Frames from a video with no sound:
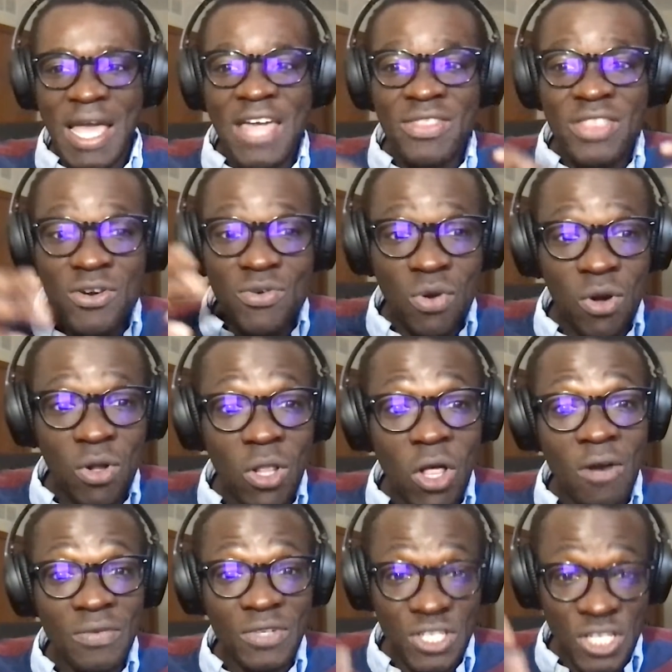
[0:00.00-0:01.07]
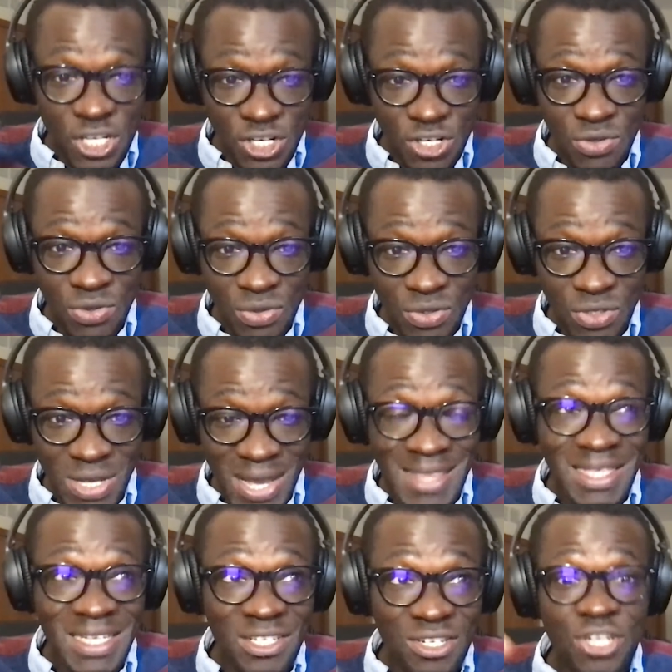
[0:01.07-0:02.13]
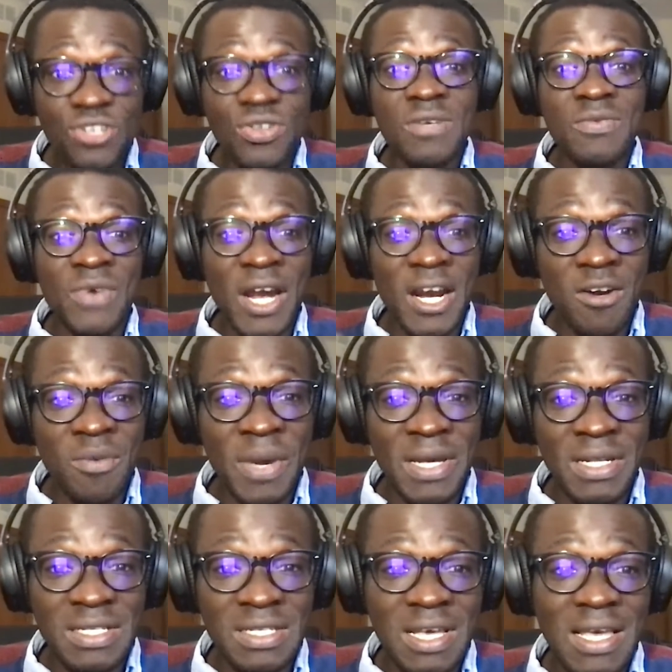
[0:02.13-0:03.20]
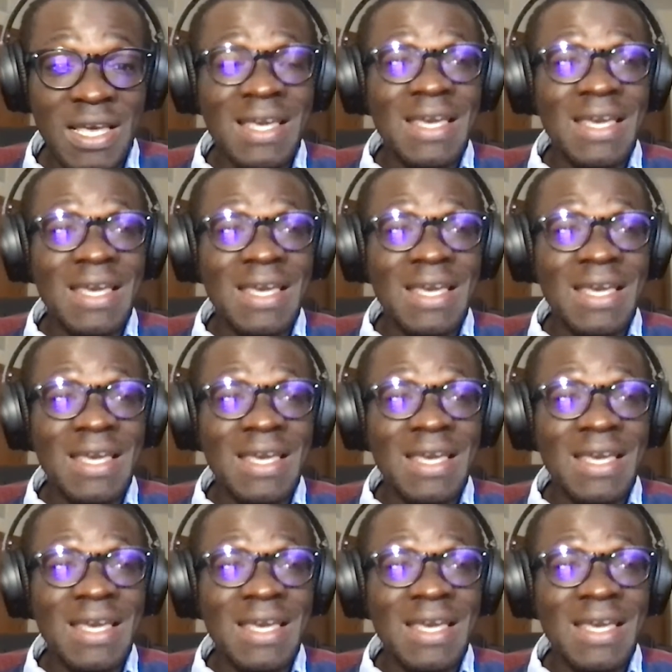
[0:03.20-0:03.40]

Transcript: And the role of tissues and the tissue environment